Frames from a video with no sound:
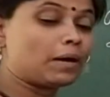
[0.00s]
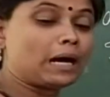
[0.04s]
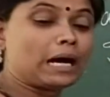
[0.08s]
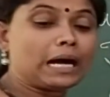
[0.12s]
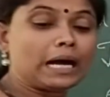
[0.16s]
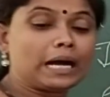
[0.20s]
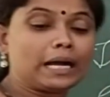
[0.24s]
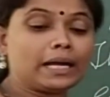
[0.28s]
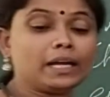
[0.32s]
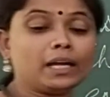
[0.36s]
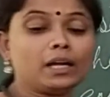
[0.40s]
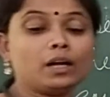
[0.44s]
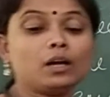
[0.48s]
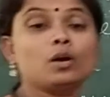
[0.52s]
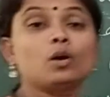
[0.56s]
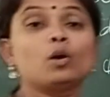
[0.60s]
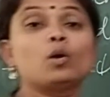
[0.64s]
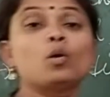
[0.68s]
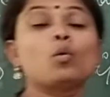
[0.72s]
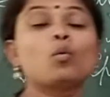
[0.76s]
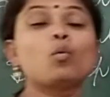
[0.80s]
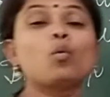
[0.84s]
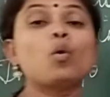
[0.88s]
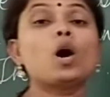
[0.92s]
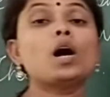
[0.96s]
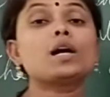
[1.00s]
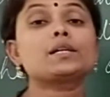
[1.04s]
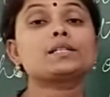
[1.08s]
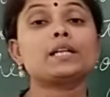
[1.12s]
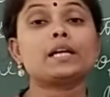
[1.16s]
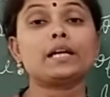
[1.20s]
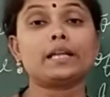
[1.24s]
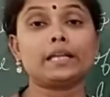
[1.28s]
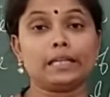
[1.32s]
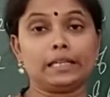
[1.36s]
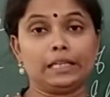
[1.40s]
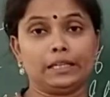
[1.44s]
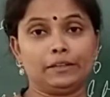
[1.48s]
by
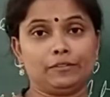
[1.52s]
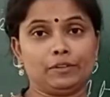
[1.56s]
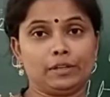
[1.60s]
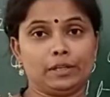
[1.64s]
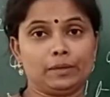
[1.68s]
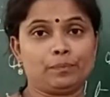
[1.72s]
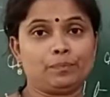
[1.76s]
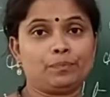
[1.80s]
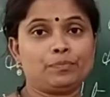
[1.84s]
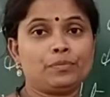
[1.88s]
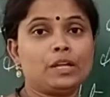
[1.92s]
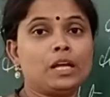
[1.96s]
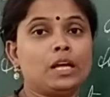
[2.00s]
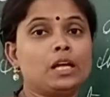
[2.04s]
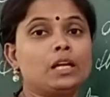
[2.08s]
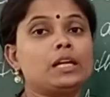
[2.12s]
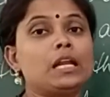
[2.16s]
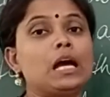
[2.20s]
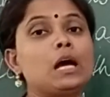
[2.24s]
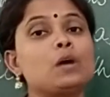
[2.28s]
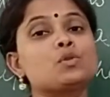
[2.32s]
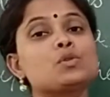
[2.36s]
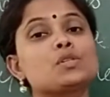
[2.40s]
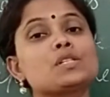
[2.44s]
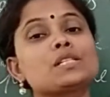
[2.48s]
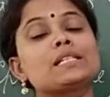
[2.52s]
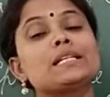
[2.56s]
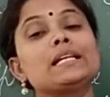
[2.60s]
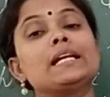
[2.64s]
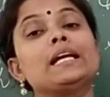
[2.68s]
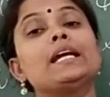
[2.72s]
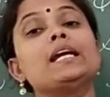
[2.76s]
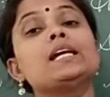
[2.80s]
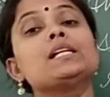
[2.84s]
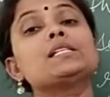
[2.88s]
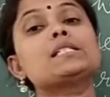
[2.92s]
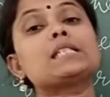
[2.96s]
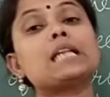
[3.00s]
water even. Now
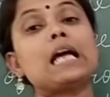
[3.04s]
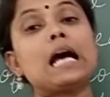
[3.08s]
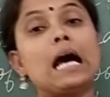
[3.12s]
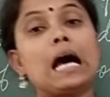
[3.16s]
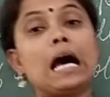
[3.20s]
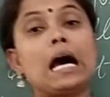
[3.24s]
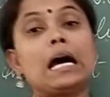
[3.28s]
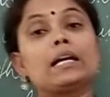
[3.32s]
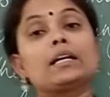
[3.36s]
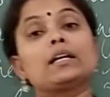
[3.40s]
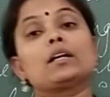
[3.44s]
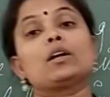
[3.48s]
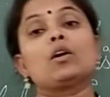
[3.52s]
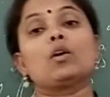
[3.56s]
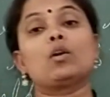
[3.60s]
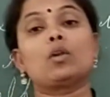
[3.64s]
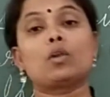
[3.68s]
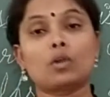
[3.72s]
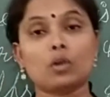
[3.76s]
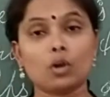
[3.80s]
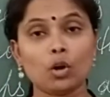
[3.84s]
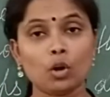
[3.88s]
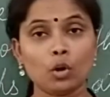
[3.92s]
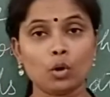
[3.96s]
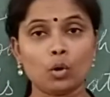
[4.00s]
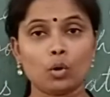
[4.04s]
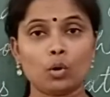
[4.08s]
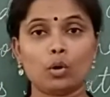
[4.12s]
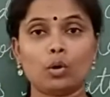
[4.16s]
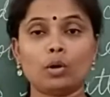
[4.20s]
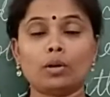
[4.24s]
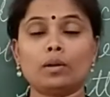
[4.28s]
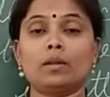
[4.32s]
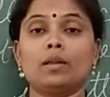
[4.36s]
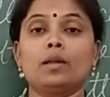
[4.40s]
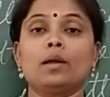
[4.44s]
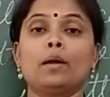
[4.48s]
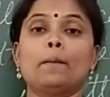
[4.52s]
seeds are
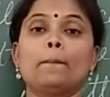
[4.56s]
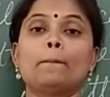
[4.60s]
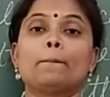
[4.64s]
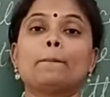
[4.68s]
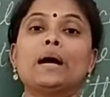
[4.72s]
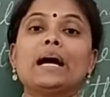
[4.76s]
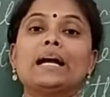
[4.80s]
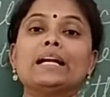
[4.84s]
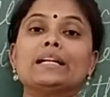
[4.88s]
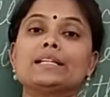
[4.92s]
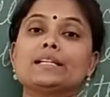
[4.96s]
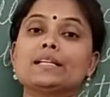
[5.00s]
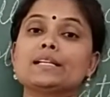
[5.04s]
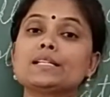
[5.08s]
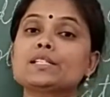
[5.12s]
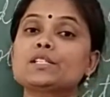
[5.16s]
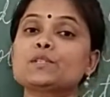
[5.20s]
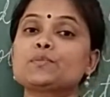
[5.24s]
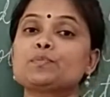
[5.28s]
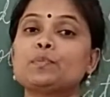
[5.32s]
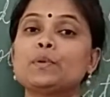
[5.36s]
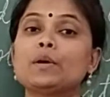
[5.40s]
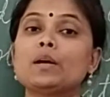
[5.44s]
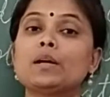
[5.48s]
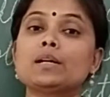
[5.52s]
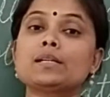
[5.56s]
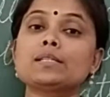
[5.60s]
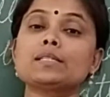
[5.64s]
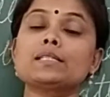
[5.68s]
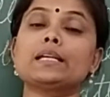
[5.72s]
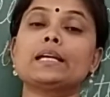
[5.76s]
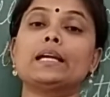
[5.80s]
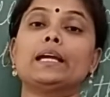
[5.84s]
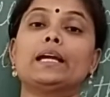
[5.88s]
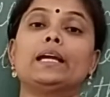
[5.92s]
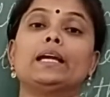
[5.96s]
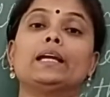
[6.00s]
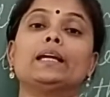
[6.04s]
grown by
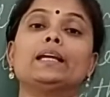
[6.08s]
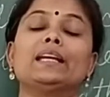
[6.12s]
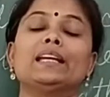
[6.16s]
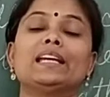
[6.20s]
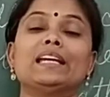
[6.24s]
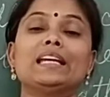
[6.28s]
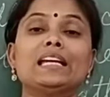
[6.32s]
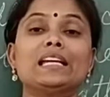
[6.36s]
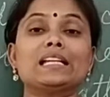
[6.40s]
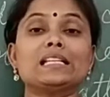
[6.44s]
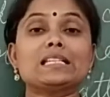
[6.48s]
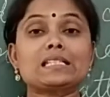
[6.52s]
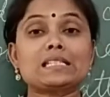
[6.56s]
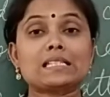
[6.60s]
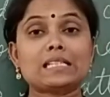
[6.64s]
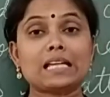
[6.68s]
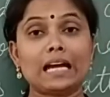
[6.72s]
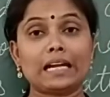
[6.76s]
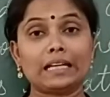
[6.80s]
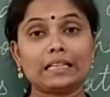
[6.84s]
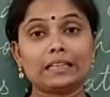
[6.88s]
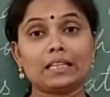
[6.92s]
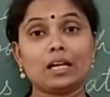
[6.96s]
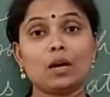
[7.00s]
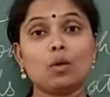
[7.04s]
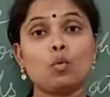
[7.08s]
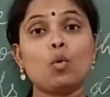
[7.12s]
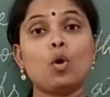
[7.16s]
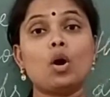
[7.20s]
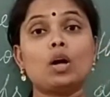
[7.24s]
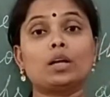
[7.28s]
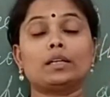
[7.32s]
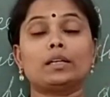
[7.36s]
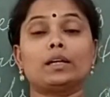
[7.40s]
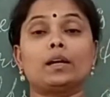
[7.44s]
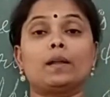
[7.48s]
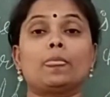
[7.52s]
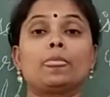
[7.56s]
dispersing inside the
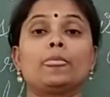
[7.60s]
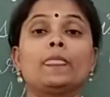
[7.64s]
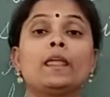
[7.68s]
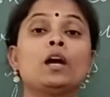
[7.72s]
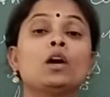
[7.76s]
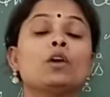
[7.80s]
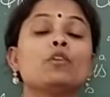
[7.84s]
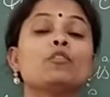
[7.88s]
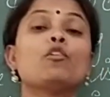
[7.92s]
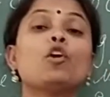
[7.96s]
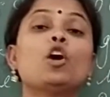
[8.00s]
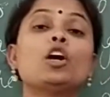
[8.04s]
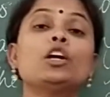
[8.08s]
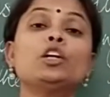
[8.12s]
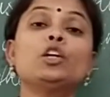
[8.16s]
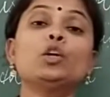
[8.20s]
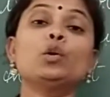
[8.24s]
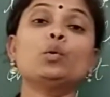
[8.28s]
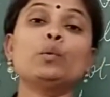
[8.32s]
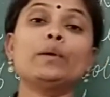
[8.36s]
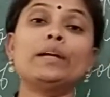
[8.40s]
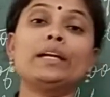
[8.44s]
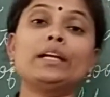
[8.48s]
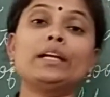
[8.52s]
water. What do?